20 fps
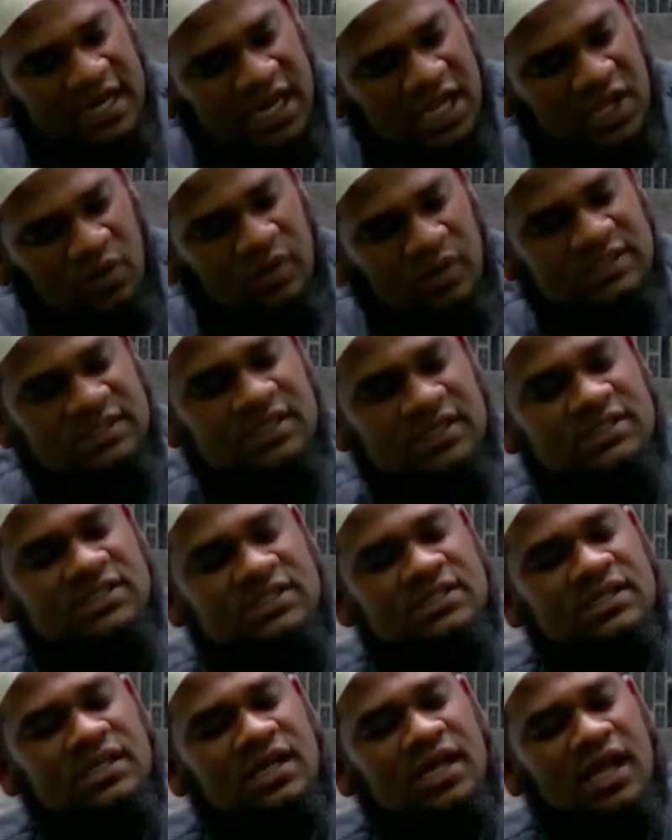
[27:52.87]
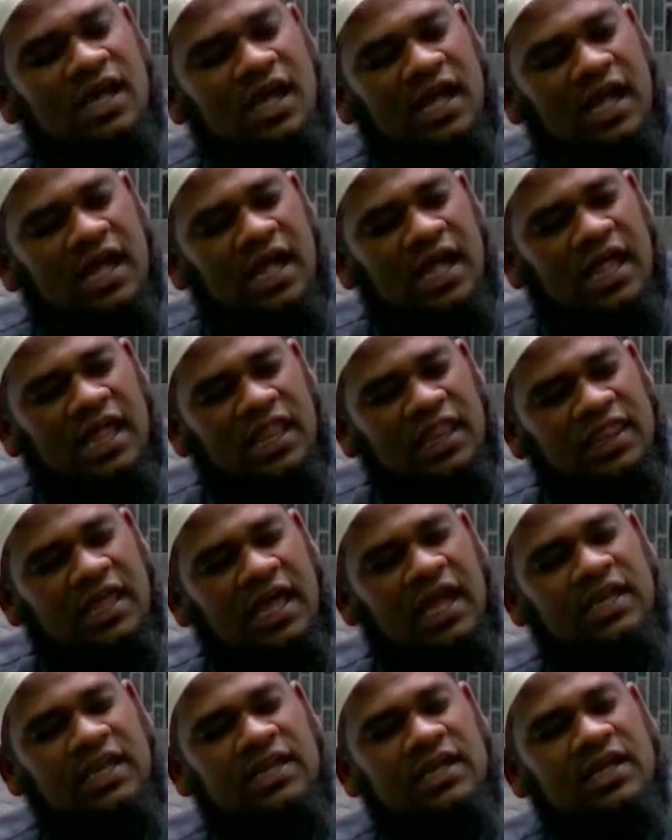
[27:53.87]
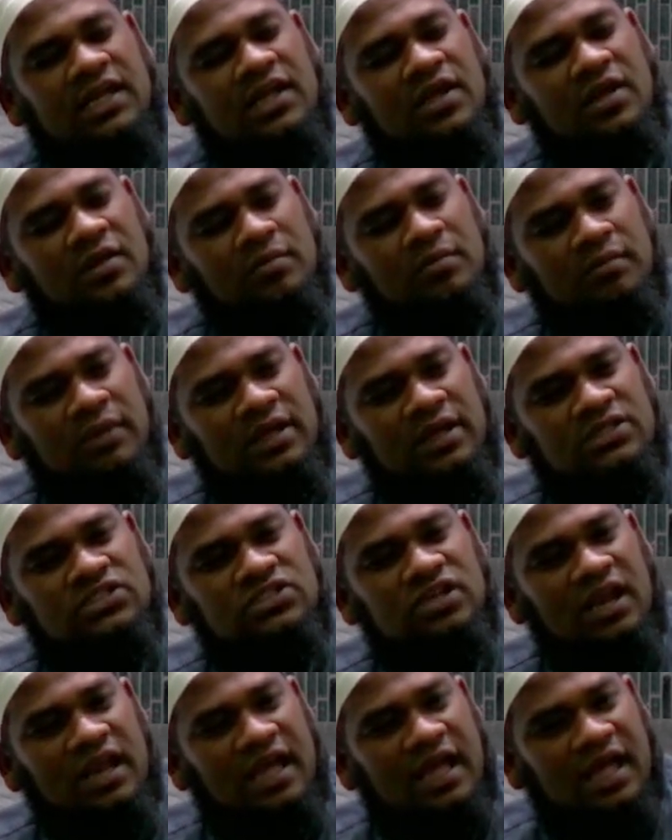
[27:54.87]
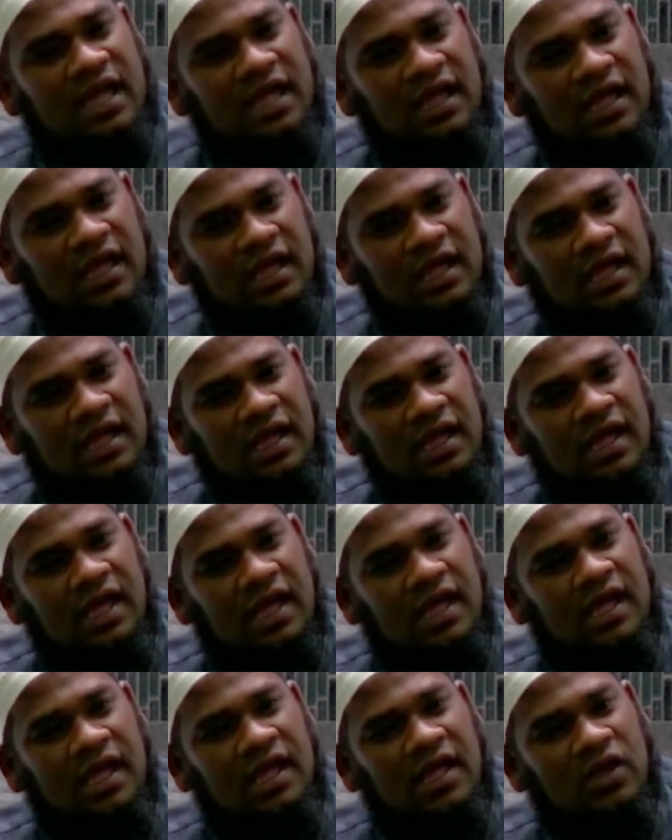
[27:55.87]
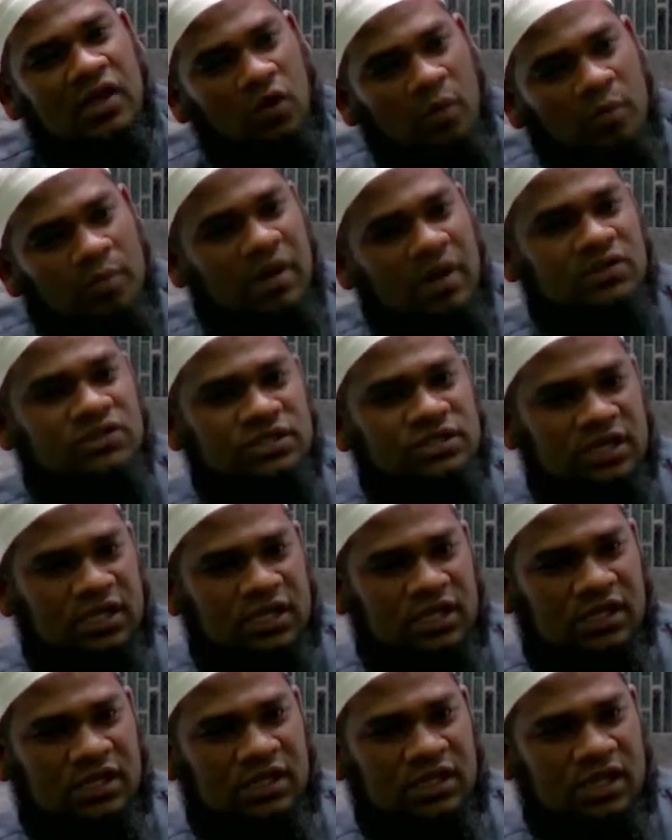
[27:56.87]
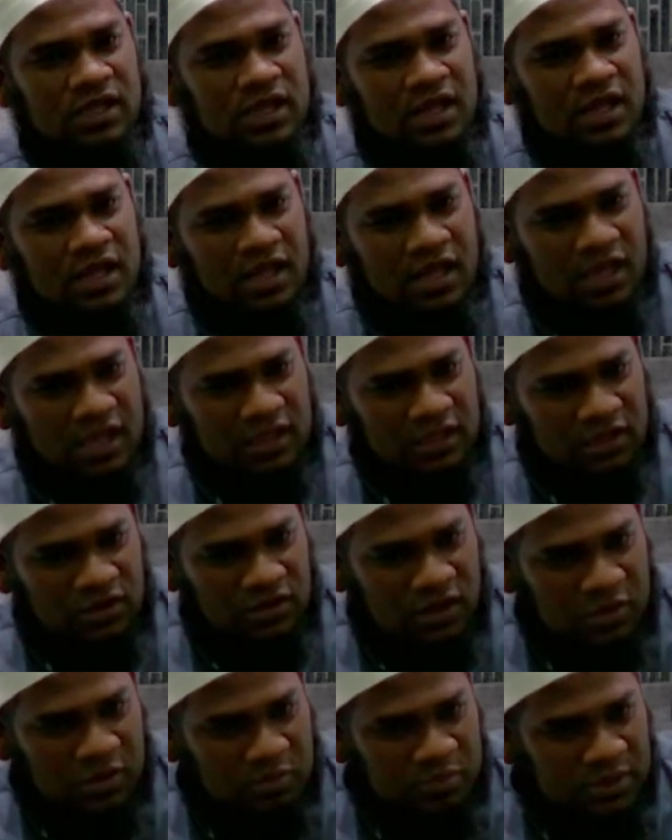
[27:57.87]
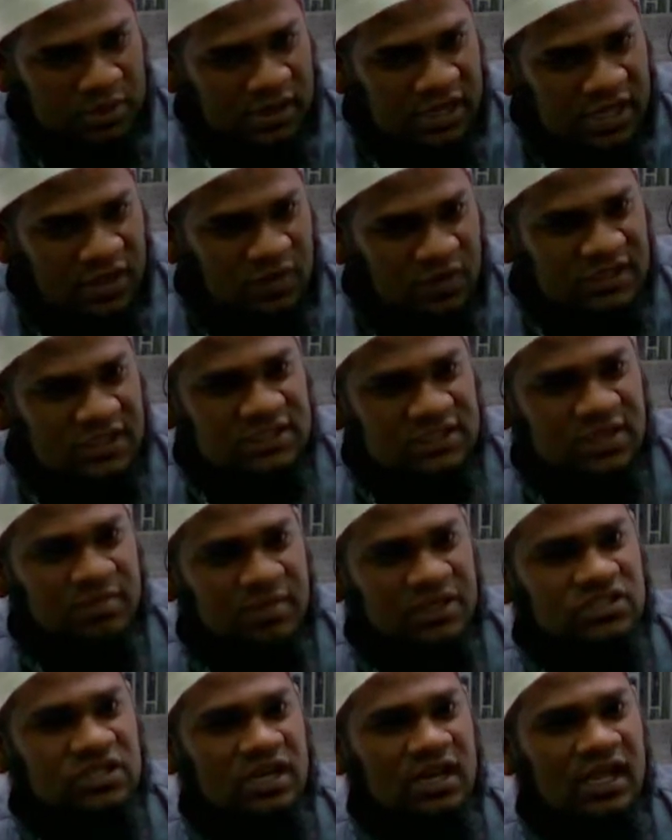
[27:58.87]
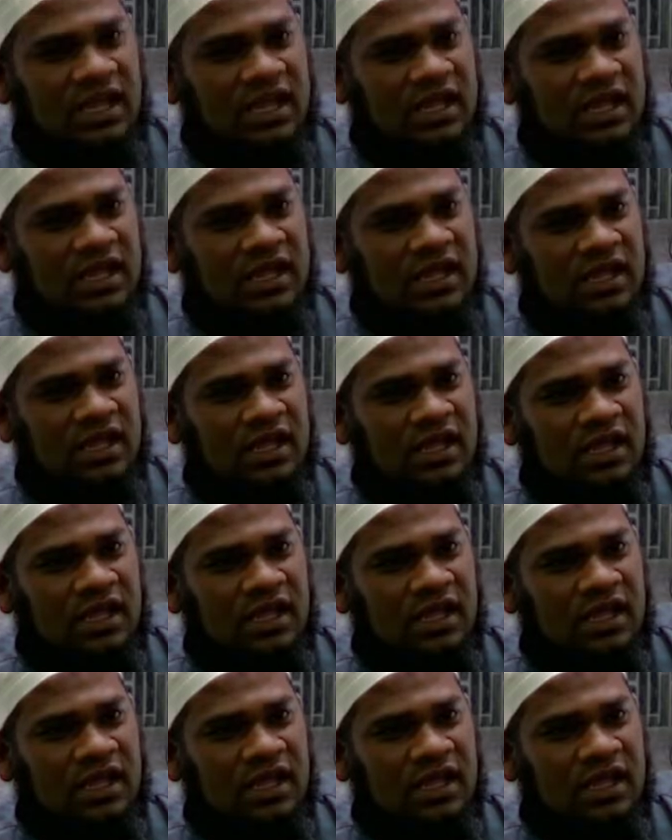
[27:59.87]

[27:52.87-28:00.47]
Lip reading: prerequisites that make salah compulsory. And then you get prerequisites that make salah